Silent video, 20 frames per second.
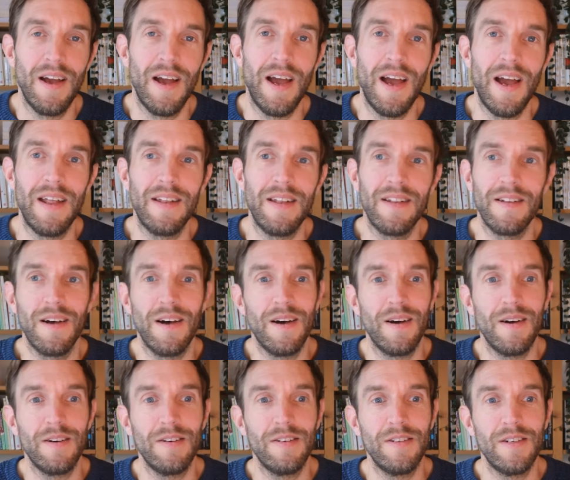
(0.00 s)
and
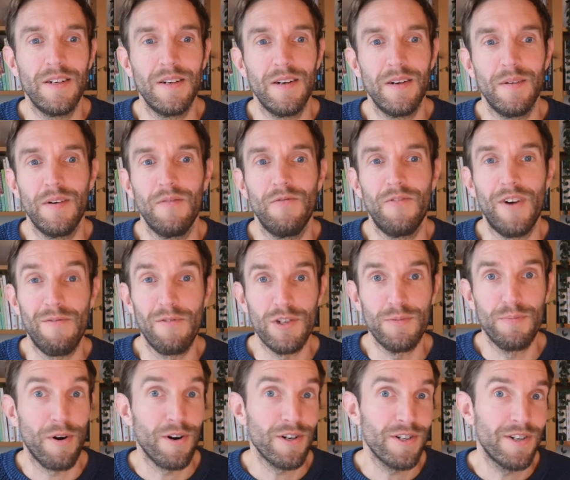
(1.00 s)
uh, Wren
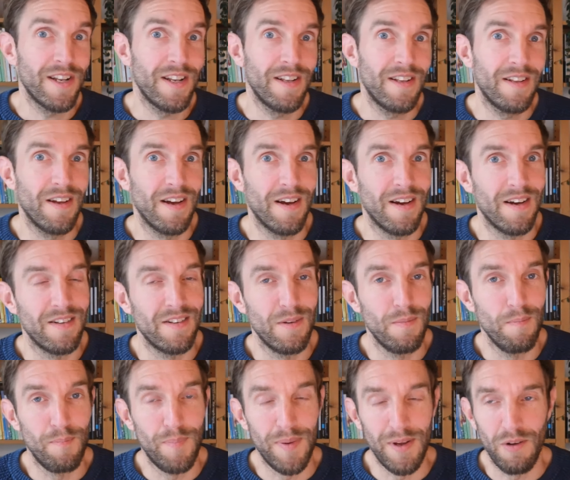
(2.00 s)
was partially uh,
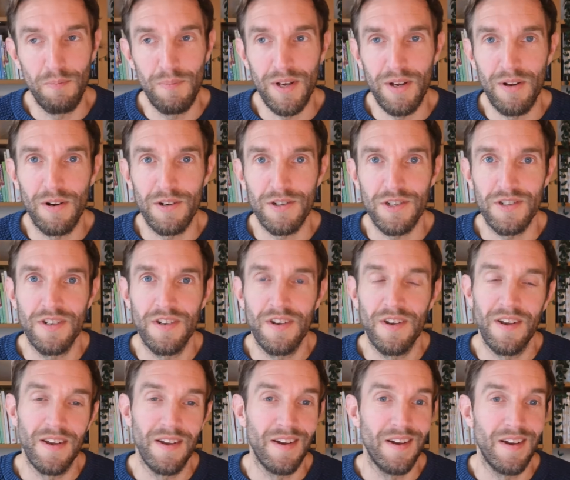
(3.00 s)
built because
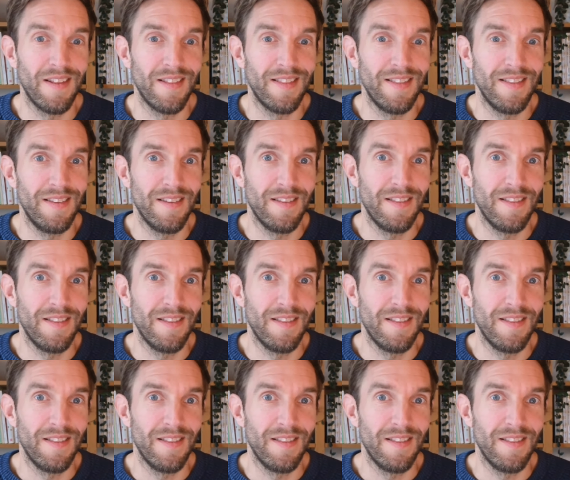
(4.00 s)
uh,